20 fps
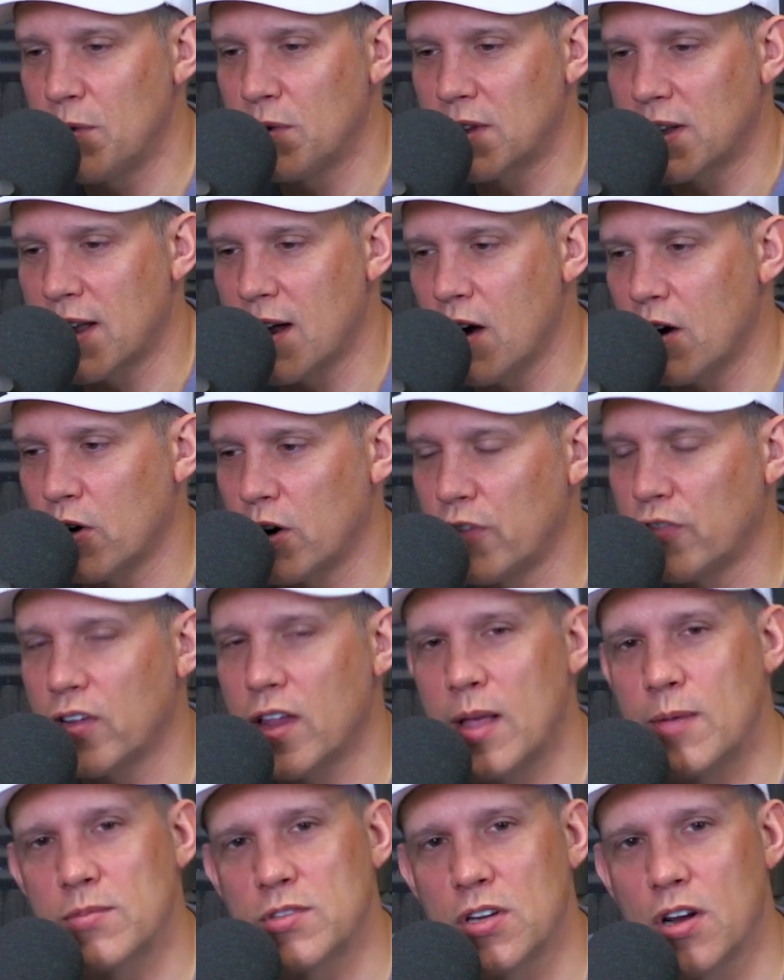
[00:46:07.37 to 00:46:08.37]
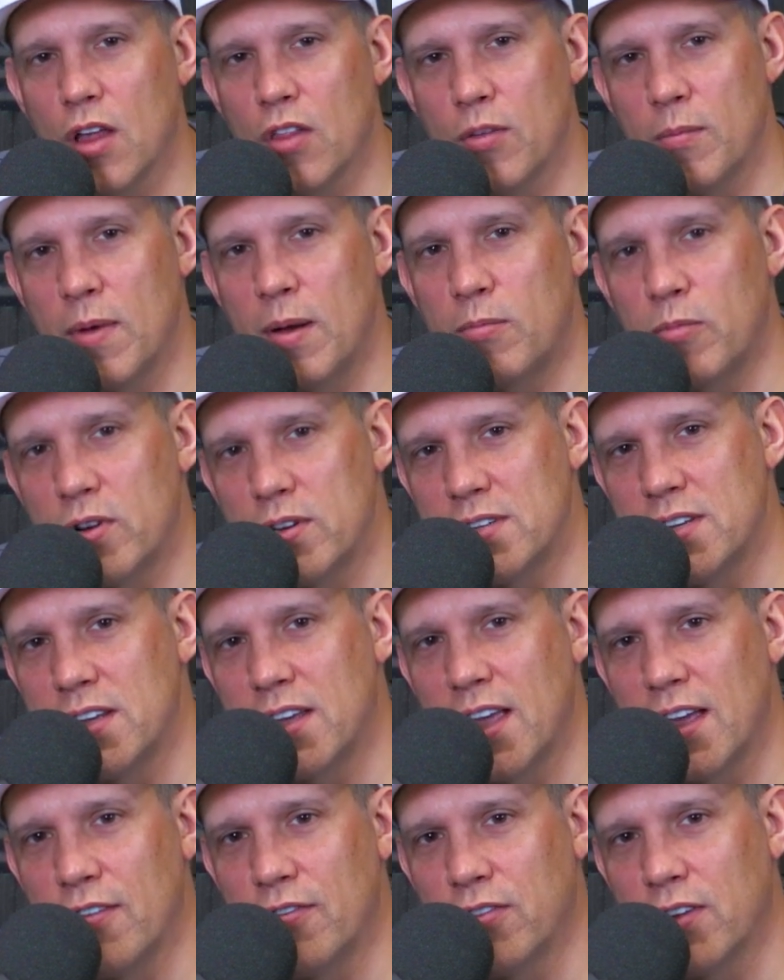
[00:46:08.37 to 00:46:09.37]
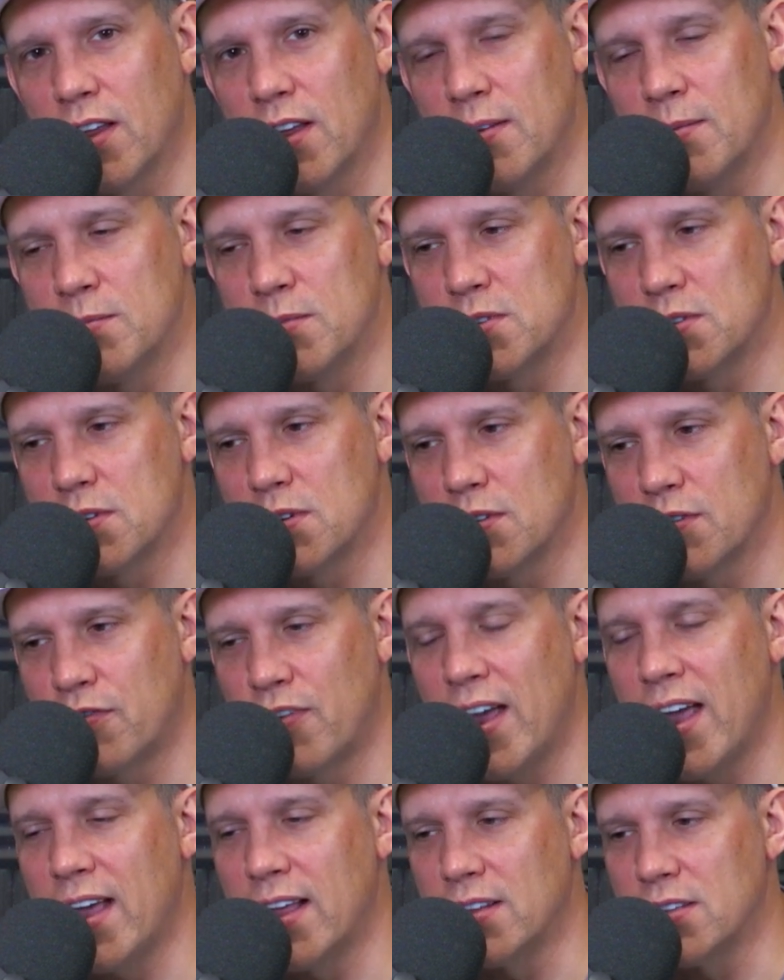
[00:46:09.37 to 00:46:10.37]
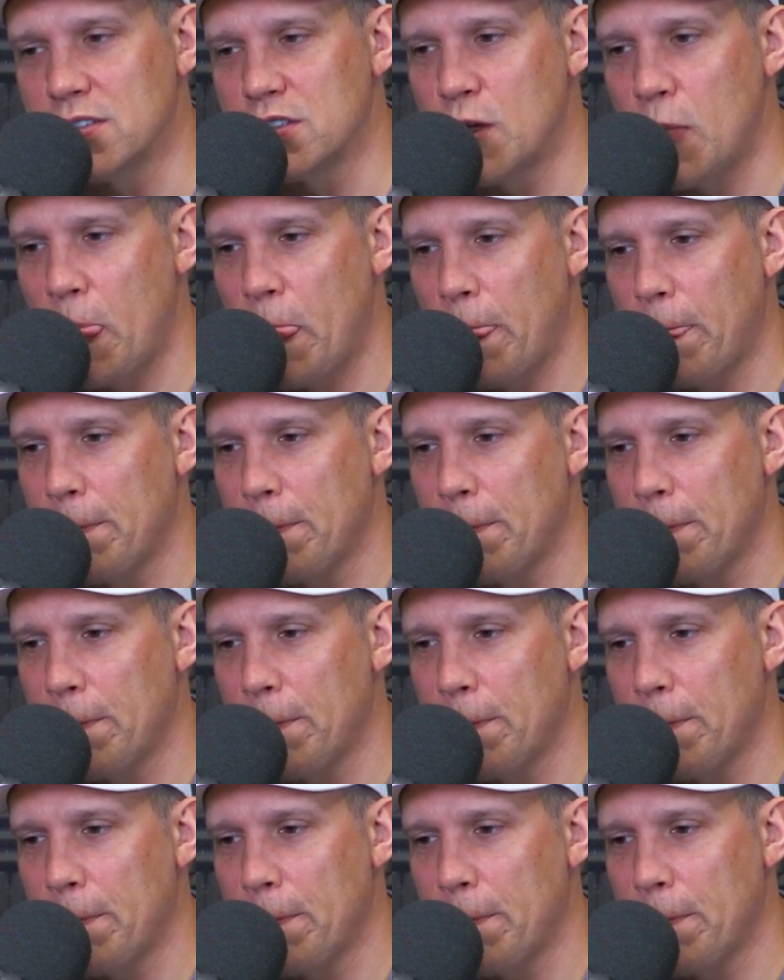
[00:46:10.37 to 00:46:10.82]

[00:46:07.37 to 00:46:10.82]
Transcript: with the Calgary Flames and all the memories he gave Flames fans